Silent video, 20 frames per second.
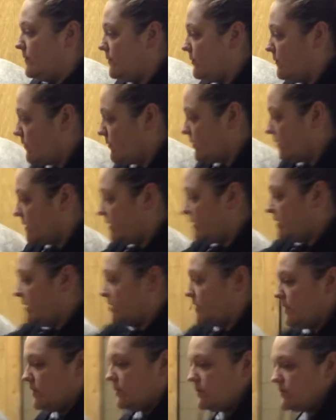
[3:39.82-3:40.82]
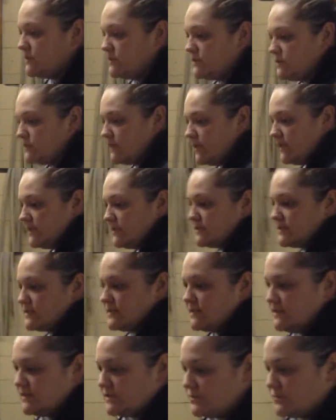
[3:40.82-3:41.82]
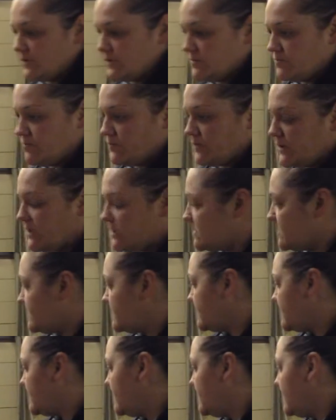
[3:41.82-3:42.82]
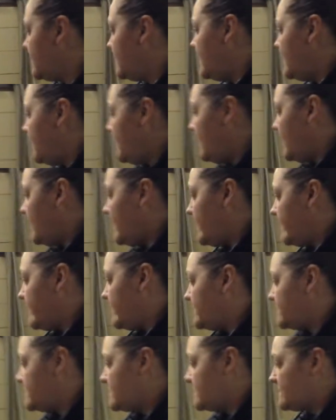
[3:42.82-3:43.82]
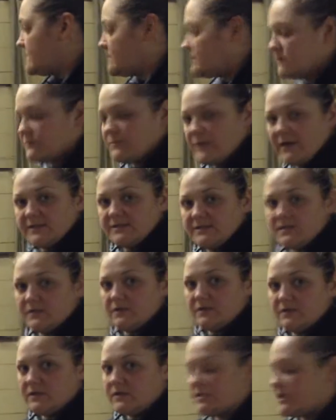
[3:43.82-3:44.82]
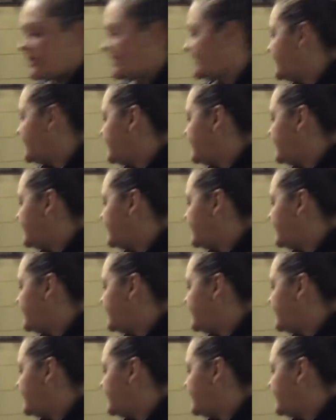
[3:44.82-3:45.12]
What we're going to do next is respirations. Spots that you can check